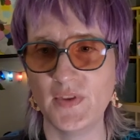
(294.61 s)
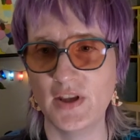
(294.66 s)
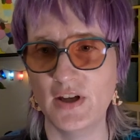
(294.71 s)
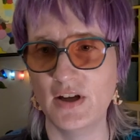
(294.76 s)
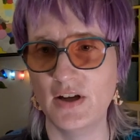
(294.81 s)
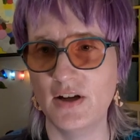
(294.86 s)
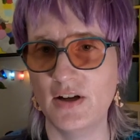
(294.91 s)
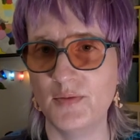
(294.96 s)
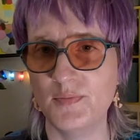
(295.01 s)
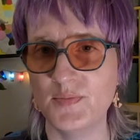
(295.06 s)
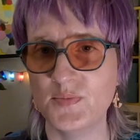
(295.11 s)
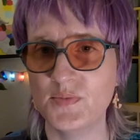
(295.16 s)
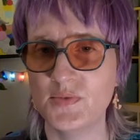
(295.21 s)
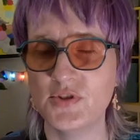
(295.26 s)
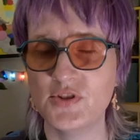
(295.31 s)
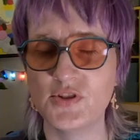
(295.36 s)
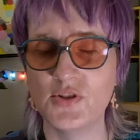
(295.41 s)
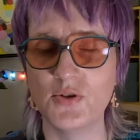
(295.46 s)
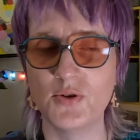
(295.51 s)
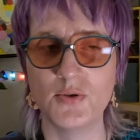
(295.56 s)
Um,
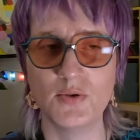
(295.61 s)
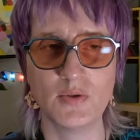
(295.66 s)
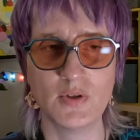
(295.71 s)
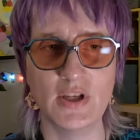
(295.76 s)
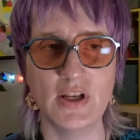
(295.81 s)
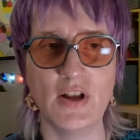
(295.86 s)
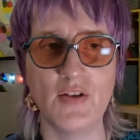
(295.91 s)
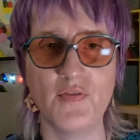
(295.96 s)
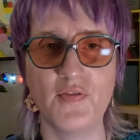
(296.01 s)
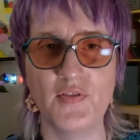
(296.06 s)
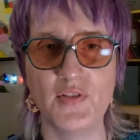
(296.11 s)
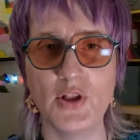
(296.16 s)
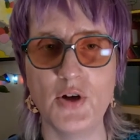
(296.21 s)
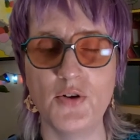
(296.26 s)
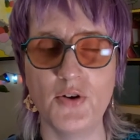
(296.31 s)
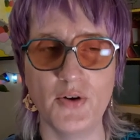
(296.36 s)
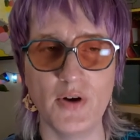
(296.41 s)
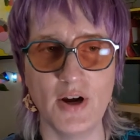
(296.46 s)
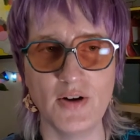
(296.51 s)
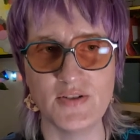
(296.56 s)
so you can have
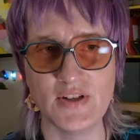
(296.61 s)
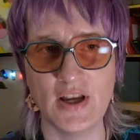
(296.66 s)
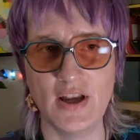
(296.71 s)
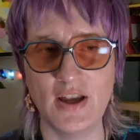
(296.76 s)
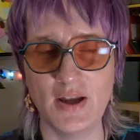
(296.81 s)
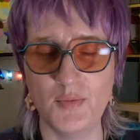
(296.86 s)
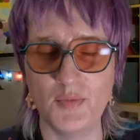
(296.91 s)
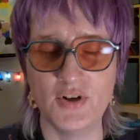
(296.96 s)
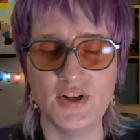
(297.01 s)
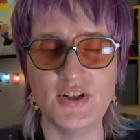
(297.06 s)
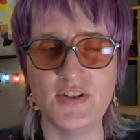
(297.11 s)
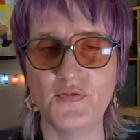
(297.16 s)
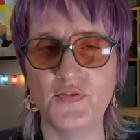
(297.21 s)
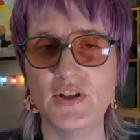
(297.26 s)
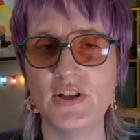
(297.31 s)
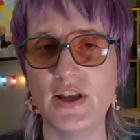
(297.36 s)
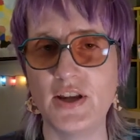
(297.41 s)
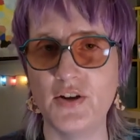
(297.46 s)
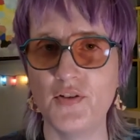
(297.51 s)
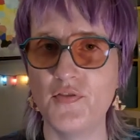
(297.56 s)
floater airtime where you just feel
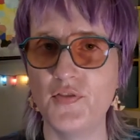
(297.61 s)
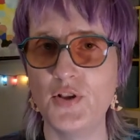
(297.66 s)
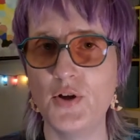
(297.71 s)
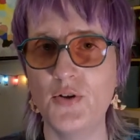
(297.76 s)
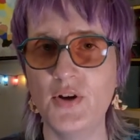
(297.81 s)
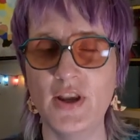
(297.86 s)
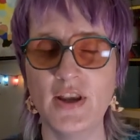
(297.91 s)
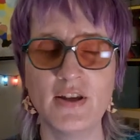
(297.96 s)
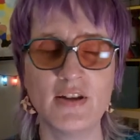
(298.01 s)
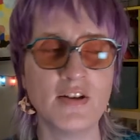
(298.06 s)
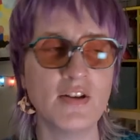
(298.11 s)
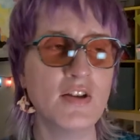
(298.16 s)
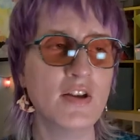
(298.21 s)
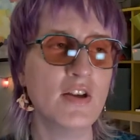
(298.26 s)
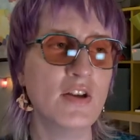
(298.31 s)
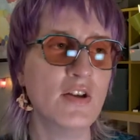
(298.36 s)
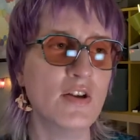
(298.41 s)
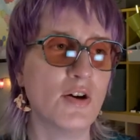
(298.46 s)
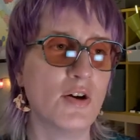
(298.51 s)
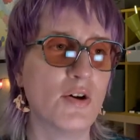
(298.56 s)
like you're floating,
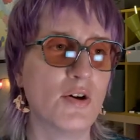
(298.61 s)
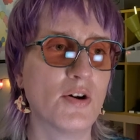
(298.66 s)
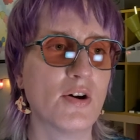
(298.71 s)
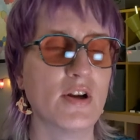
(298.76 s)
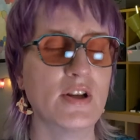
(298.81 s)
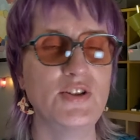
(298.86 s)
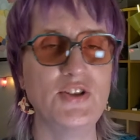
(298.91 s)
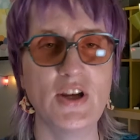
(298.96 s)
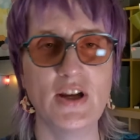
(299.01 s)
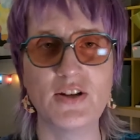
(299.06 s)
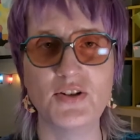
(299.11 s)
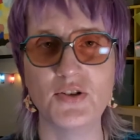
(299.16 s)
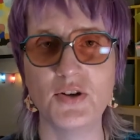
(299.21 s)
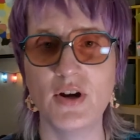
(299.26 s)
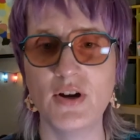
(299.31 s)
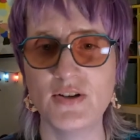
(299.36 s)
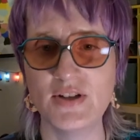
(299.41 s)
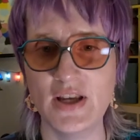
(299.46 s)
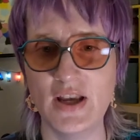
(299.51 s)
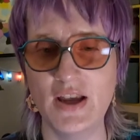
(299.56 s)
or ejector
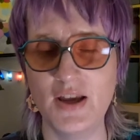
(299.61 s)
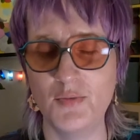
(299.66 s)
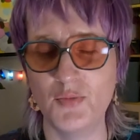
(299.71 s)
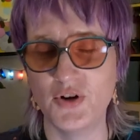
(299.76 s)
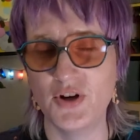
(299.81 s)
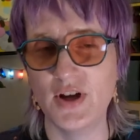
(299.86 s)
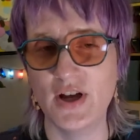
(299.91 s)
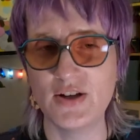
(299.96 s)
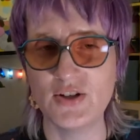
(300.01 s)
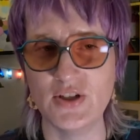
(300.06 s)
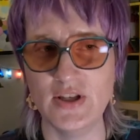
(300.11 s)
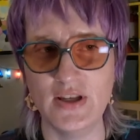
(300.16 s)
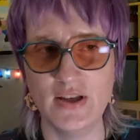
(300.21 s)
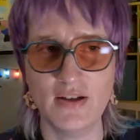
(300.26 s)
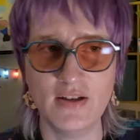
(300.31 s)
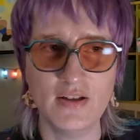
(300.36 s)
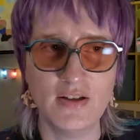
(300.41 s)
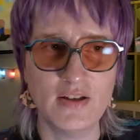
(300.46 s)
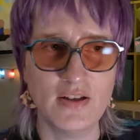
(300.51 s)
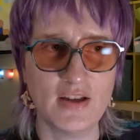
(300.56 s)
airtime where you actually
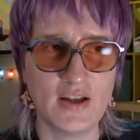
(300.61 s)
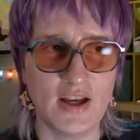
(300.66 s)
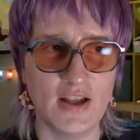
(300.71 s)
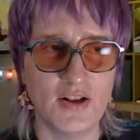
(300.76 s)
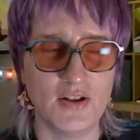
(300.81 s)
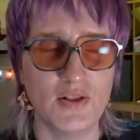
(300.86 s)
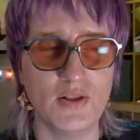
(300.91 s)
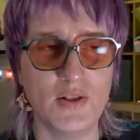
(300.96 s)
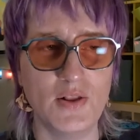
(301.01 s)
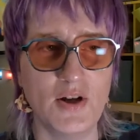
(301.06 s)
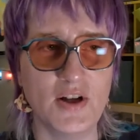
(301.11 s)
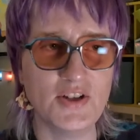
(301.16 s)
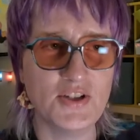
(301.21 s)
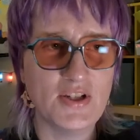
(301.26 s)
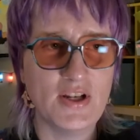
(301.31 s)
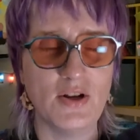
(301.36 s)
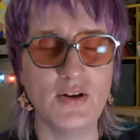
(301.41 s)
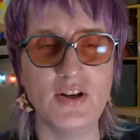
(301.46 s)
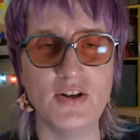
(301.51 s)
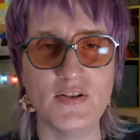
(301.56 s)
kind of
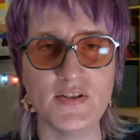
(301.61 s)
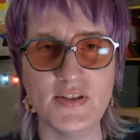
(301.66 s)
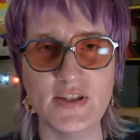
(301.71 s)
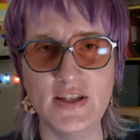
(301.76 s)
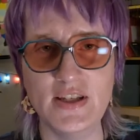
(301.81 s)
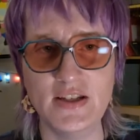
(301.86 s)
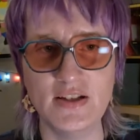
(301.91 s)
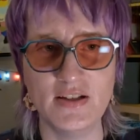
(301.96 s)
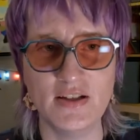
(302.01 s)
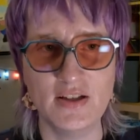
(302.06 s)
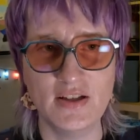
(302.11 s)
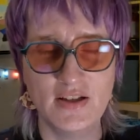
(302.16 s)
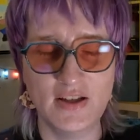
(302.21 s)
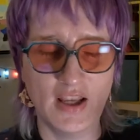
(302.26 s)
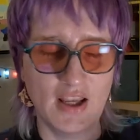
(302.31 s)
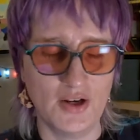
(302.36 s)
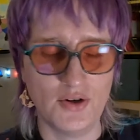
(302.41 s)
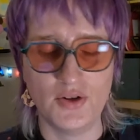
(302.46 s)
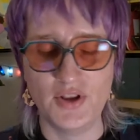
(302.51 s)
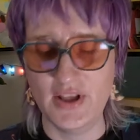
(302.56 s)
launched out of your seat
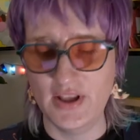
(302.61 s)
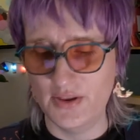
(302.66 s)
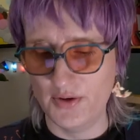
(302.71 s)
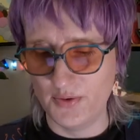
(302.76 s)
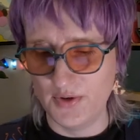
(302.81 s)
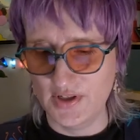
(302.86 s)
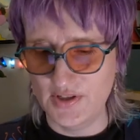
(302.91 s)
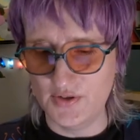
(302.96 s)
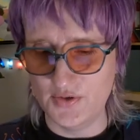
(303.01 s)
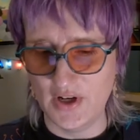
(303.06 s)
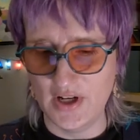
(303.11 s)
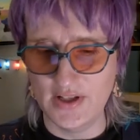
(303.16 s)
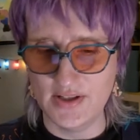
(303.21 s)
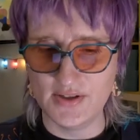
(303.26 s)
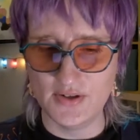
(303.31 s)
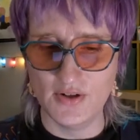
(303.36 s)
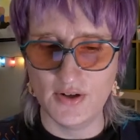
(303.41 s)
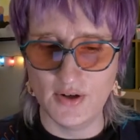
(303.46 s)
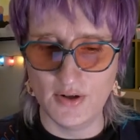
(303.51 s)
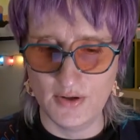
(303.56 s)
and only the
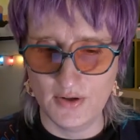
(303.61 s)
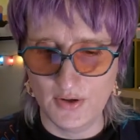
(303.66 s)
restraints are